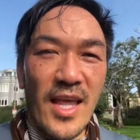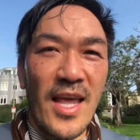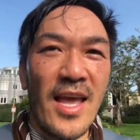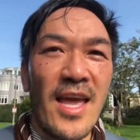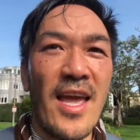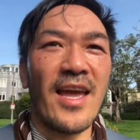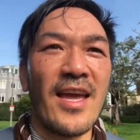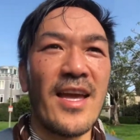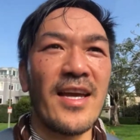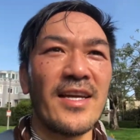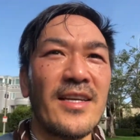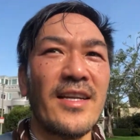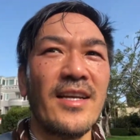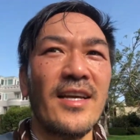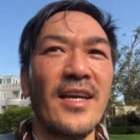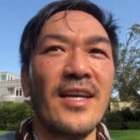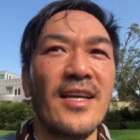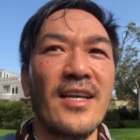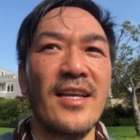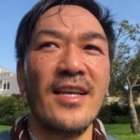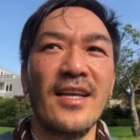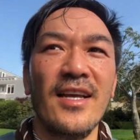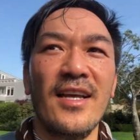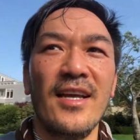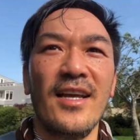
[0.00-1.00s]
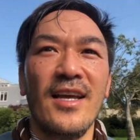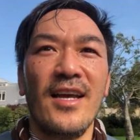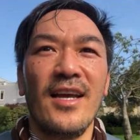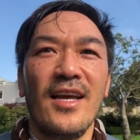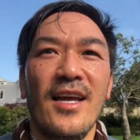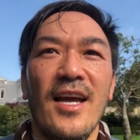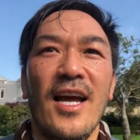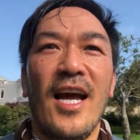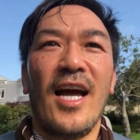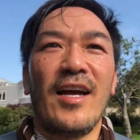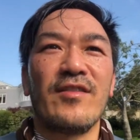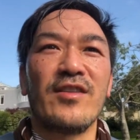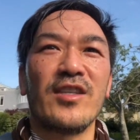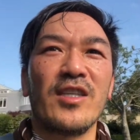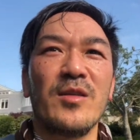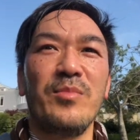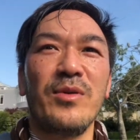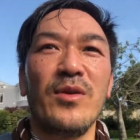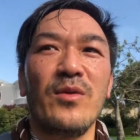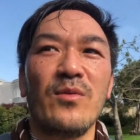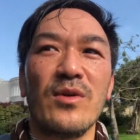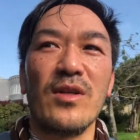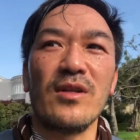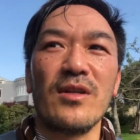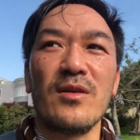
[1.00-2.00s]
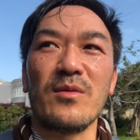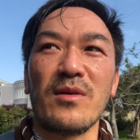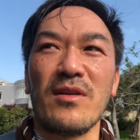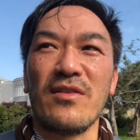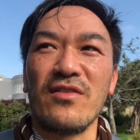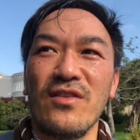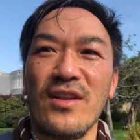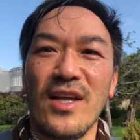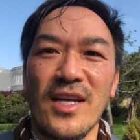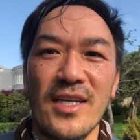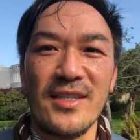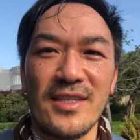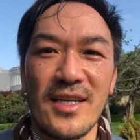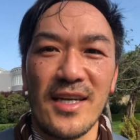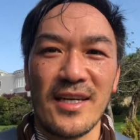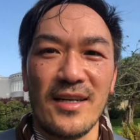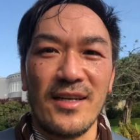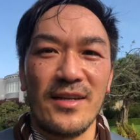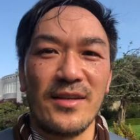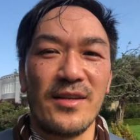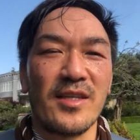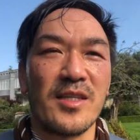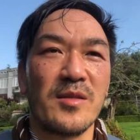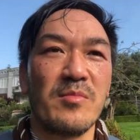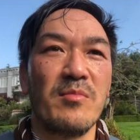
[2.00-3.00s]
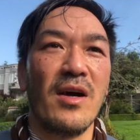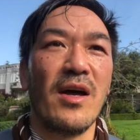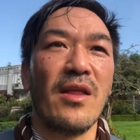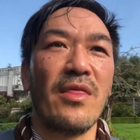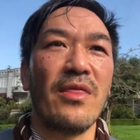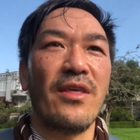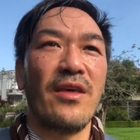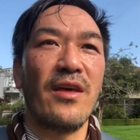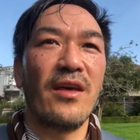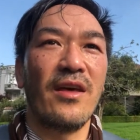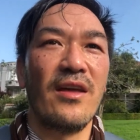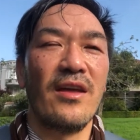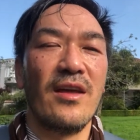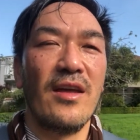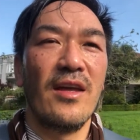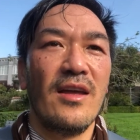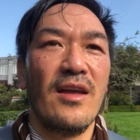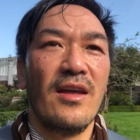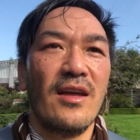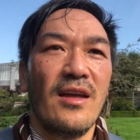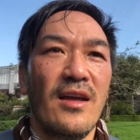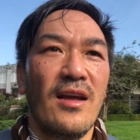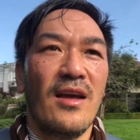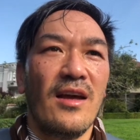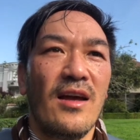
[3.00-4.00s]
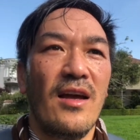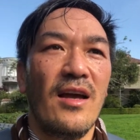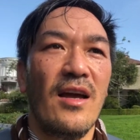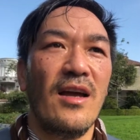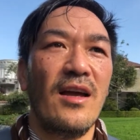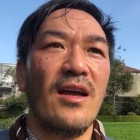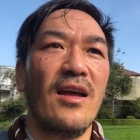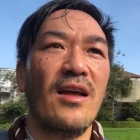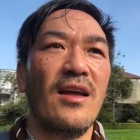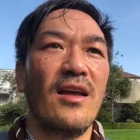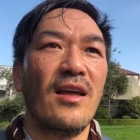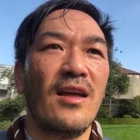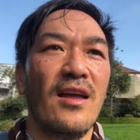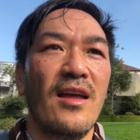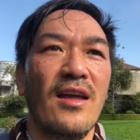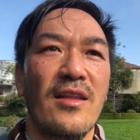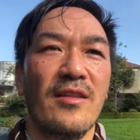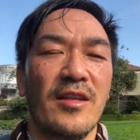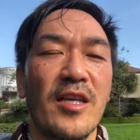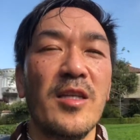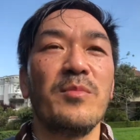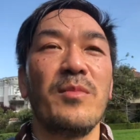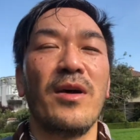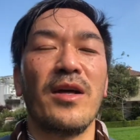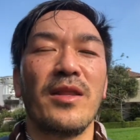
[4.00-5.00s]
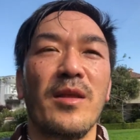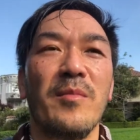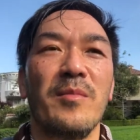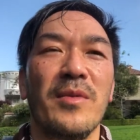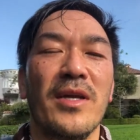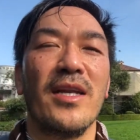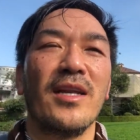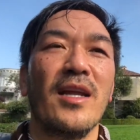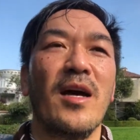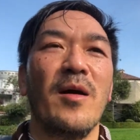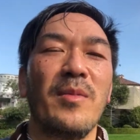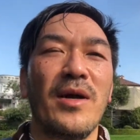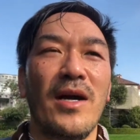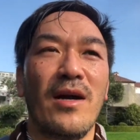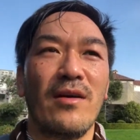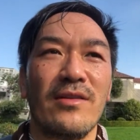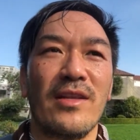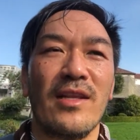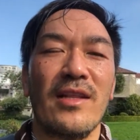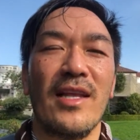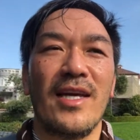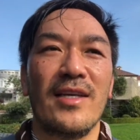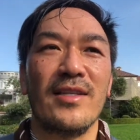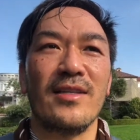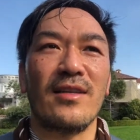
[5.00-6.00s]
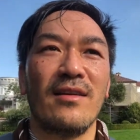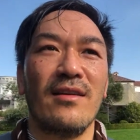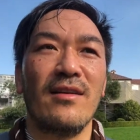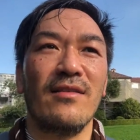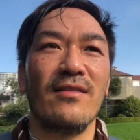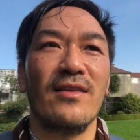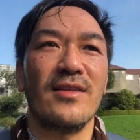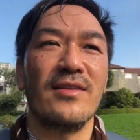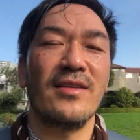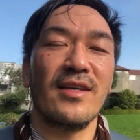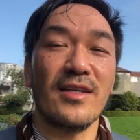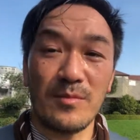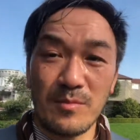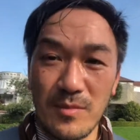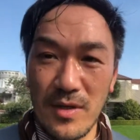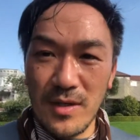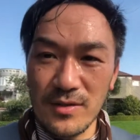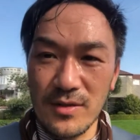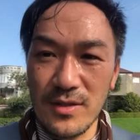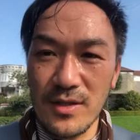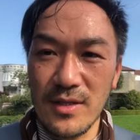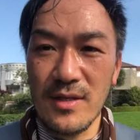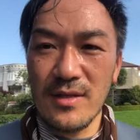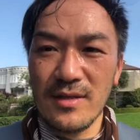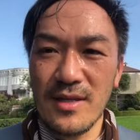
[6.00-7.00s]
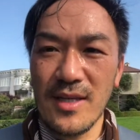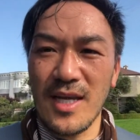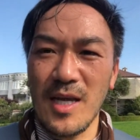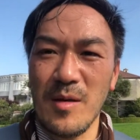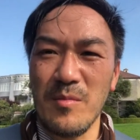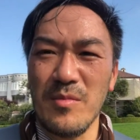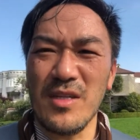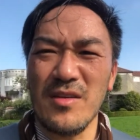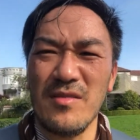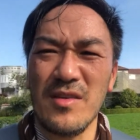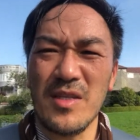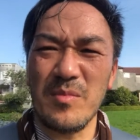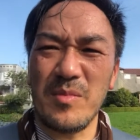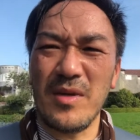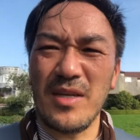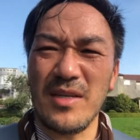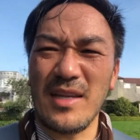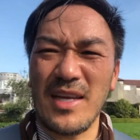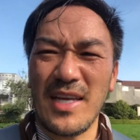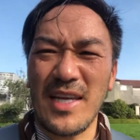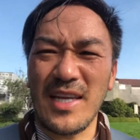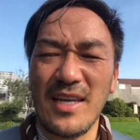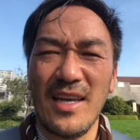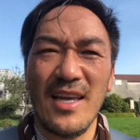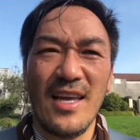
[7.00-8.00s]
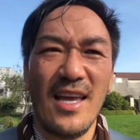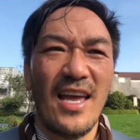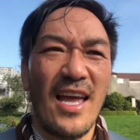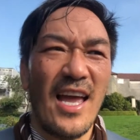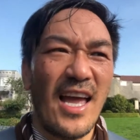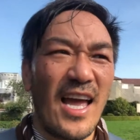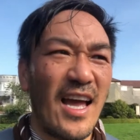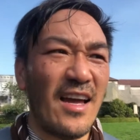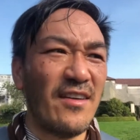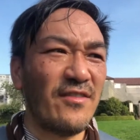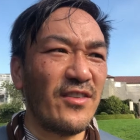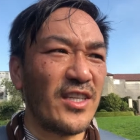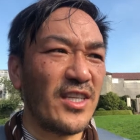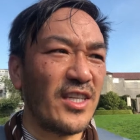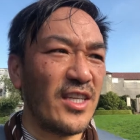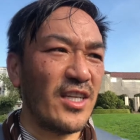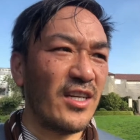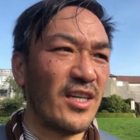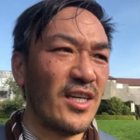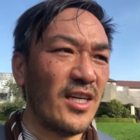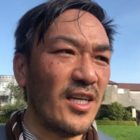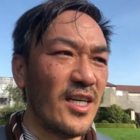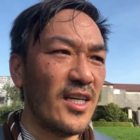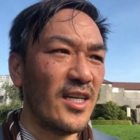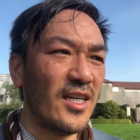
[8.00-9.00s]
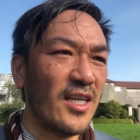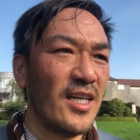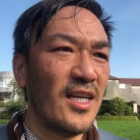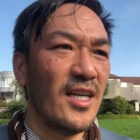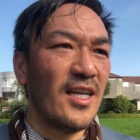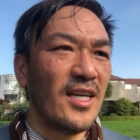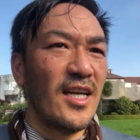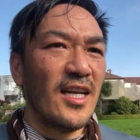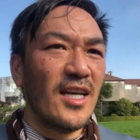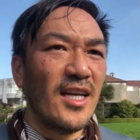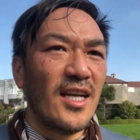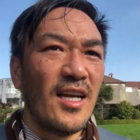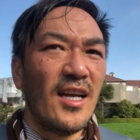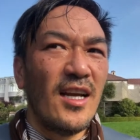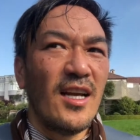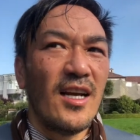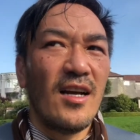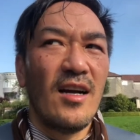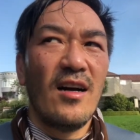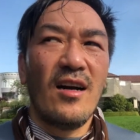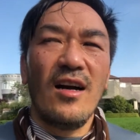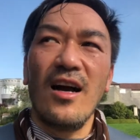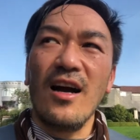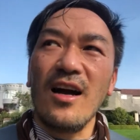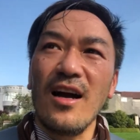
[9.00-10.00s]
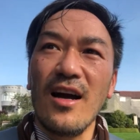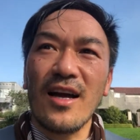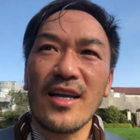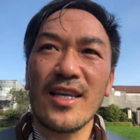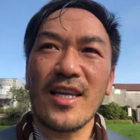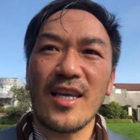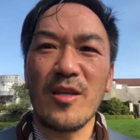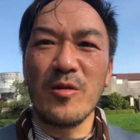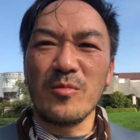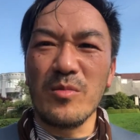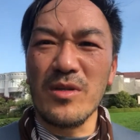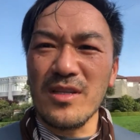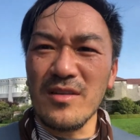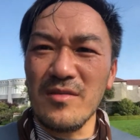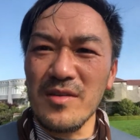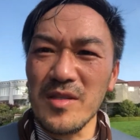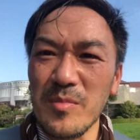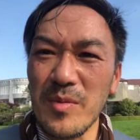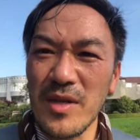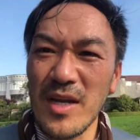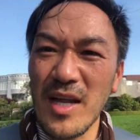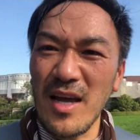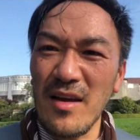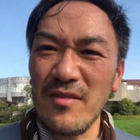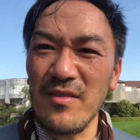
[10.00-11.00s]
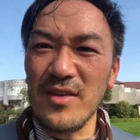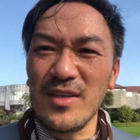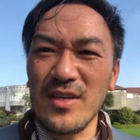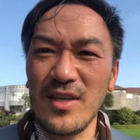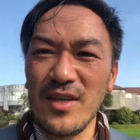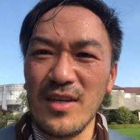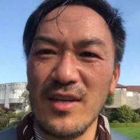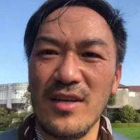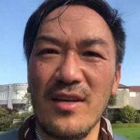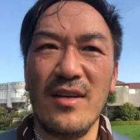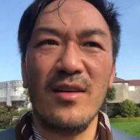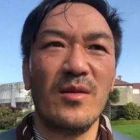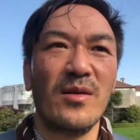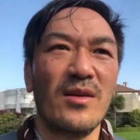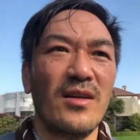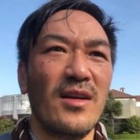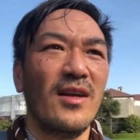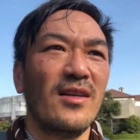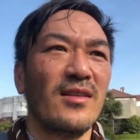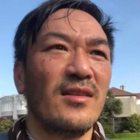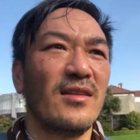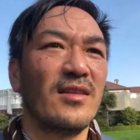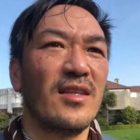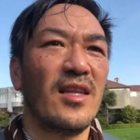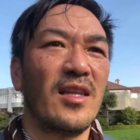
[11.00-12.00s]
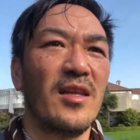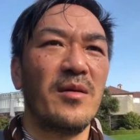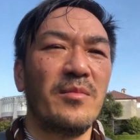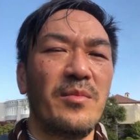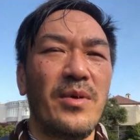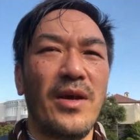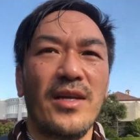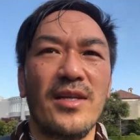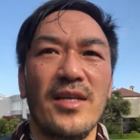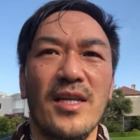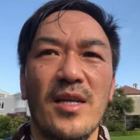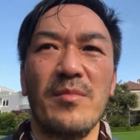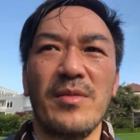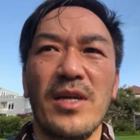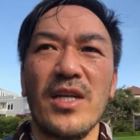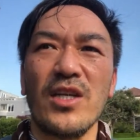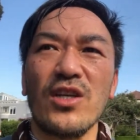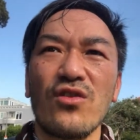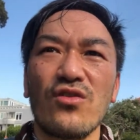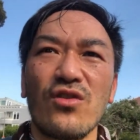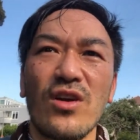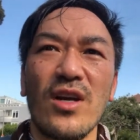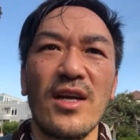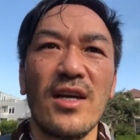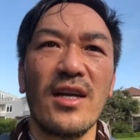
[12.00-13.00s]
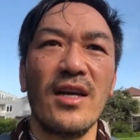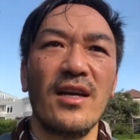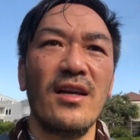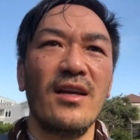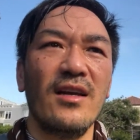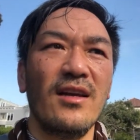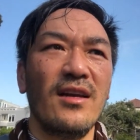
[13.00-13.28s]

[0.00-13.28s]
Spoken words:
And I've just been really reflecting on this month, I mean, about the last 6 months. Can't believe it's been like half a year. Can you believe it's been half a year since the pandemic struck?